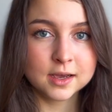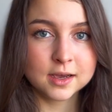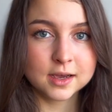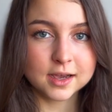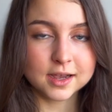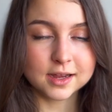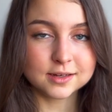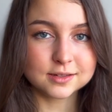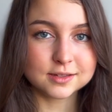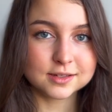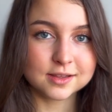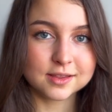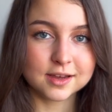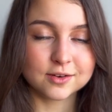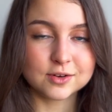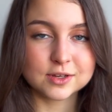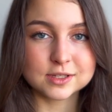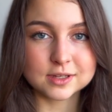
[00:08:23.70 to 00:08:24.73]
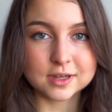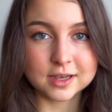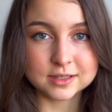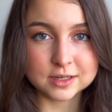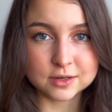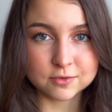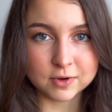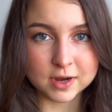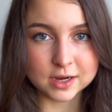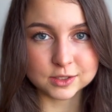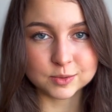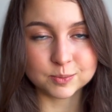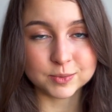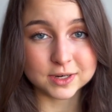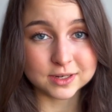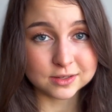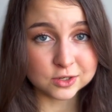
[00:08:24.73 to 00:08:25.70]
And there is a
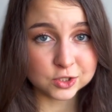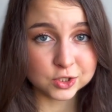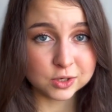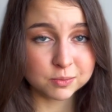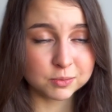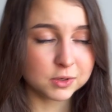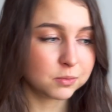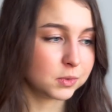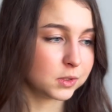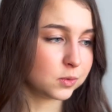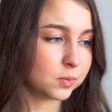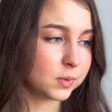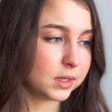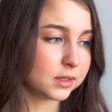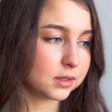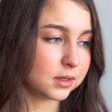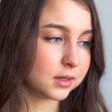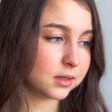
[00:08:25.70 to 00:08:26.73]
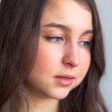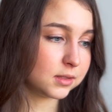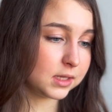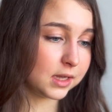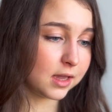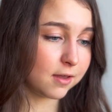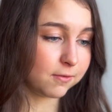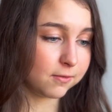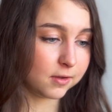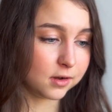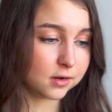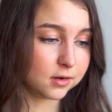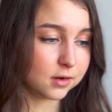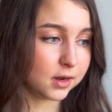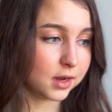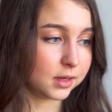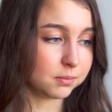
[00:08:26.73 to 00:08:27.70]
direct partnership between
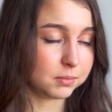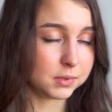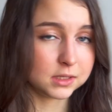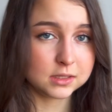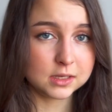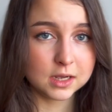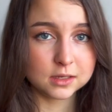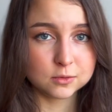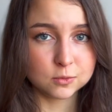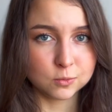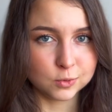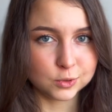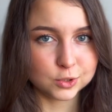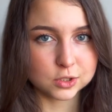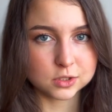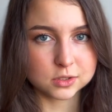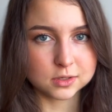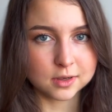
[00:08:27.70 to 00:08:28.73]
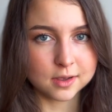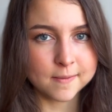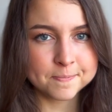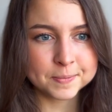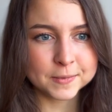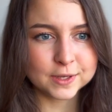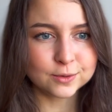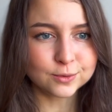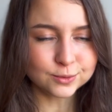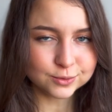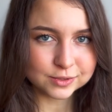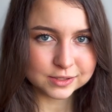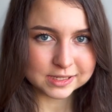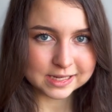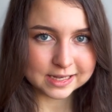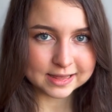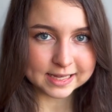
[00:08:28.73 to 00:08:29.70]
ZKFair and BitGet, which is cool to
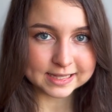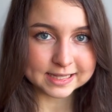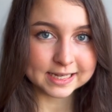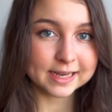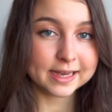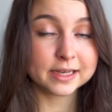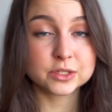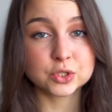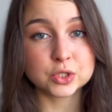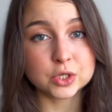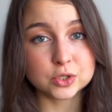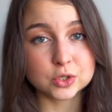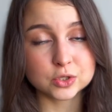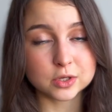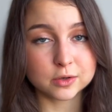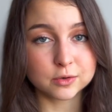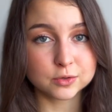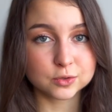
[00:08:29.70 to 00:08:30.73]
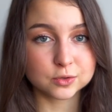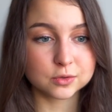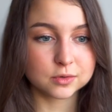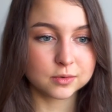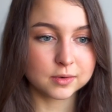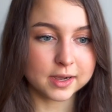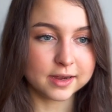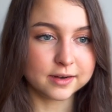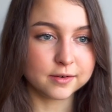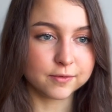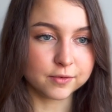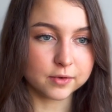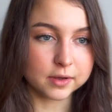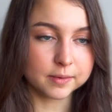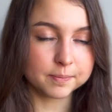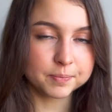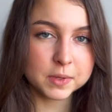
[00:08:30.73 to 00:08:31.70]
see that the exchanges are also kind
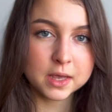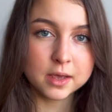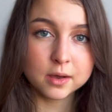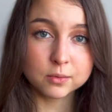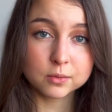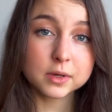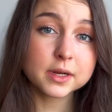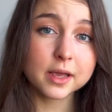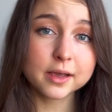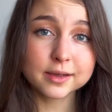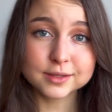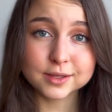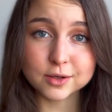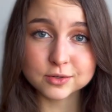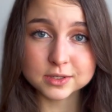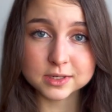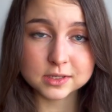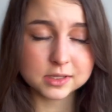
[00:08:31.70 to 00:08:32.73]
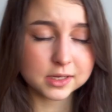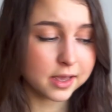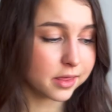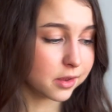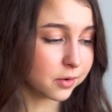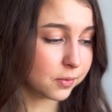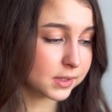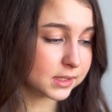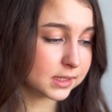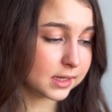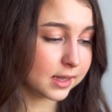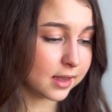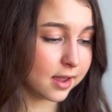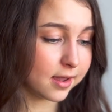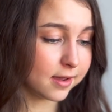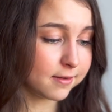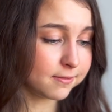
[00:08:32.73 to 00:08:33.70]
of working closely together with
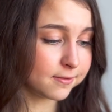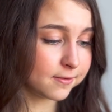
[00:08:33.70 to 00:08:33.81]
ZKF.